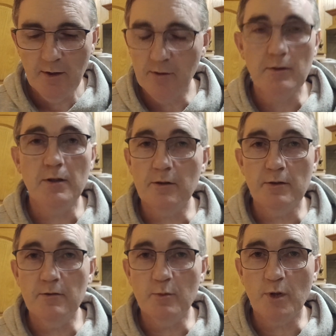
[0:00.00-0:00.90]
he couldn't
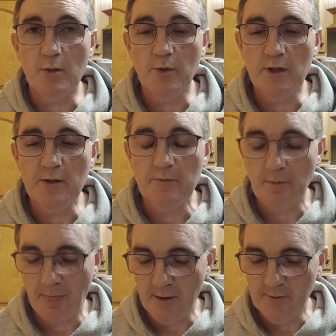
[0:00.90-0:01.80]
do it properly.
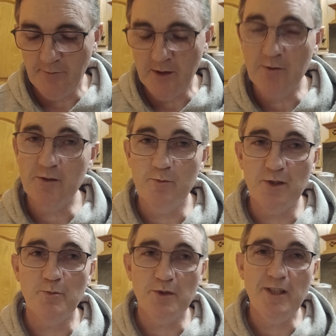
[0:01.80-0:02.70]
He goes in
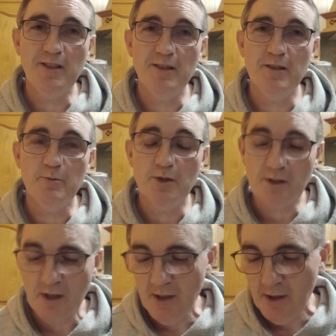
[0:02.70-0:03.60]
much more detail in the
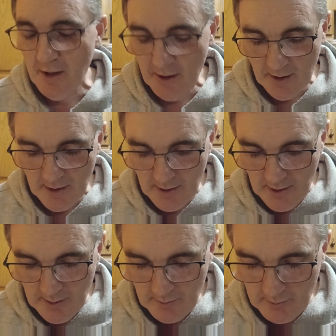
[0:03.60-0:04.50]
book,
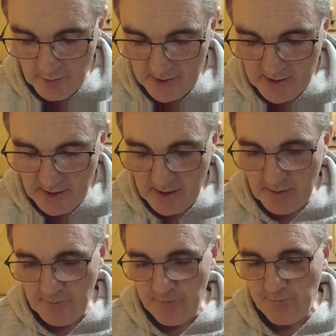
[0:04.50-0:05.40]
but
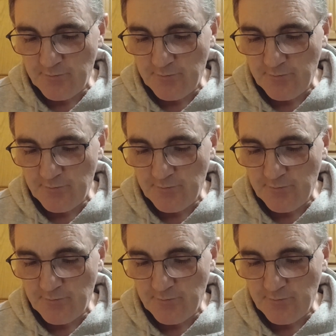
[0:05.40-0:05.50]
I'm